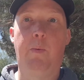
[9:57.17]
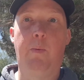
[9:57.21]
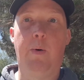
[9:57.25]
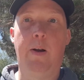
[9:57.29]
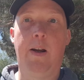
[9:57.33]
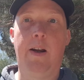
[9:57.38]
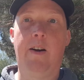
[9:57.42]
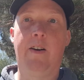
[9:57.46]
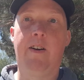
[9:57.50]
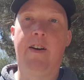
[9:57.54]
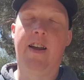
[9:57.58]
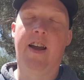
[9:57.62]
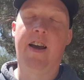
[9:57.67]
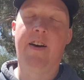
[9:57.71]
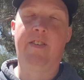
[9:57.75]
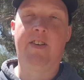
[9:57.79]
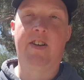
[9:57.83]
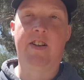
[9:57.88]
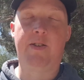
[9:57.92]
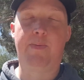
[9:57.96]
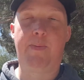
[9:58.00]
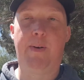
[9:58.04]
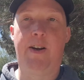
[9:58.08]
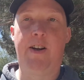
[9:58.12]
we already have
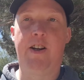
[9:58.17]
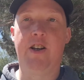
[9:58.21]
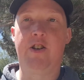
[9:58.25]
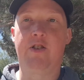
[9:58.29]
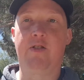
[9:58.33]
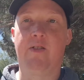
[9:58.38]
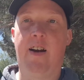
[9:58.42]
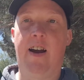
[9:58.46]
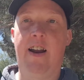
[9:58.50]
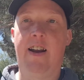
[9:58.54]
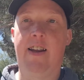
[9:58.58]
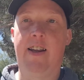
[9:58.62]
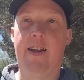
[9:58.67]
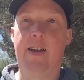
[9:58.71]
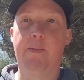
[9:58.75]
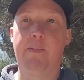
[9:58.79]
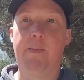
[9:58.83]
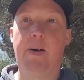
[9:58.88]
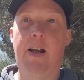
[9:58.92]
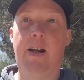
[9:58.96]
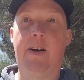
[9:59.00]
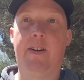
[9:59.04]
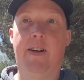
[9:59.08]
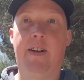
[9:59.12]
experience riding it,
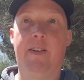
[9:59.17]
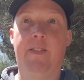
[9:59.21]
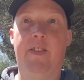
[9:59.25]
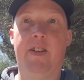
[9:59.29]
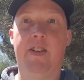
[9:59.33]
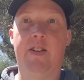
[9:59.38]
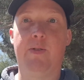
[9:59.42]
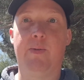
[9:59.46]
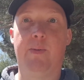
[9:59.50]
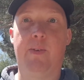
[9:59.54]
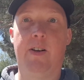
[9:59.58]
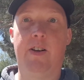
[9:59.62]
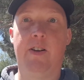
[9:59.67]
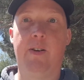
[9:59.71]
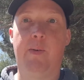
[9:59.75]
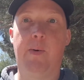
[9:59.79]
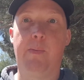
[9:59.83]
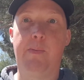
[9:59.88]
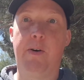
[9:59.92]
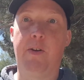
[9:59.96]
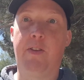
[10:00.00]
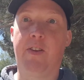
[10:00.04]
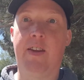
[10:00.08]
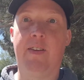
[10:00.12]
but we'll
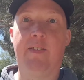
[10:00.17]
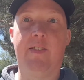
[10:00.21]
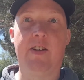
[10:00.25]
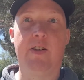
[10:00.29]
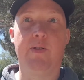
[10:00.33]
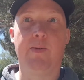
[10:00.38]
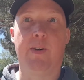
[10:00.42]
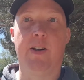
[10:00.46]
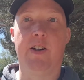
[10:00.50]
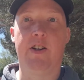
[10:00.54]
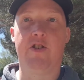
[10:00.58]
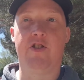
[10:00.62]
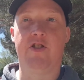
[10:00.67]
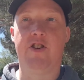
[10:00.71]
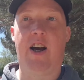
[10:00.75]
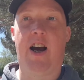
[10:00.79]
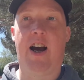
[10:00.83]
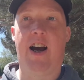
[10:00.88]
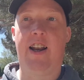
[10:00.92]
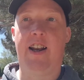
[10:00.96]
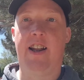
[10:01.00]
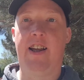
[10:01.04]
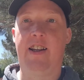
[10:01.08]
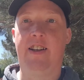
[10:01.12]
both give this one a
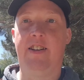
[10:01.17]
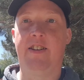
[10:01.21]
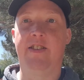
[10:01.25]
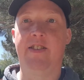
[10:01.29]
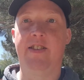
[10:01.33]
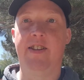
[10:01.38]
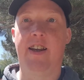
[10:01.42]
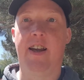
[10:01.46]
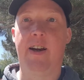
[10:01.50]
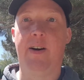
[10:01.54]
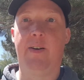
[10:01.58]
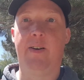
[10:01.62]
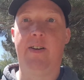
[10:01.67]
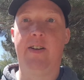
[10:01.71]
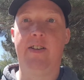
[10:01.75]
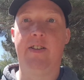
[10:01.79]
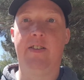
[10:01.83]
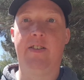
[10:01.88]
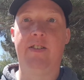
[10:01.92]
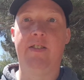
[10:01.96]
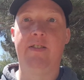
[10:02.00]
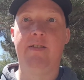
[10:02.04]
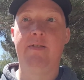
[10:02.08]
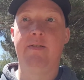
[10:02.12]
shot and see how it
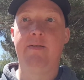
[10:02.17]
is.